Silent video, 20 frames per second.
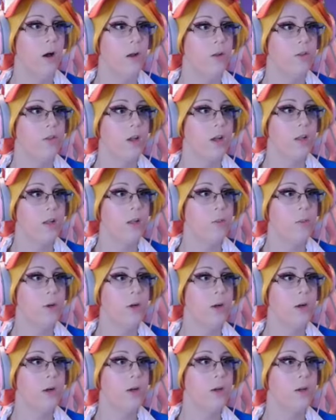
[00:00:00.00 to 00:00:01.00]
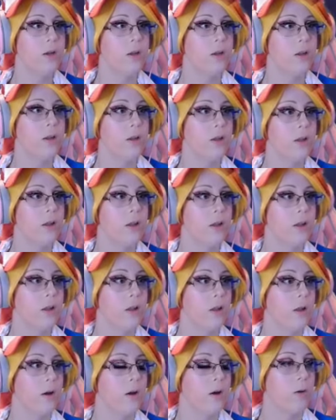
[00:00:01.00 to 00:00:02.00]
Delibird!
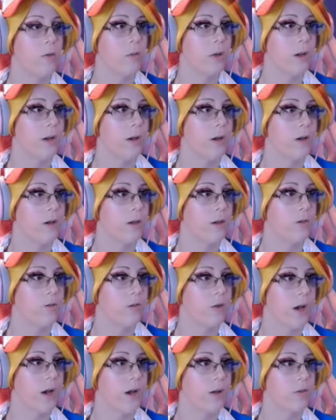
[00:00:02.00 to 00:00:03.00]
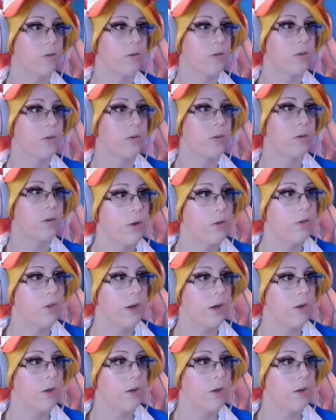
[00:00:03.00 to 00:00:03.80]
Oh my god, he's fast. Is that a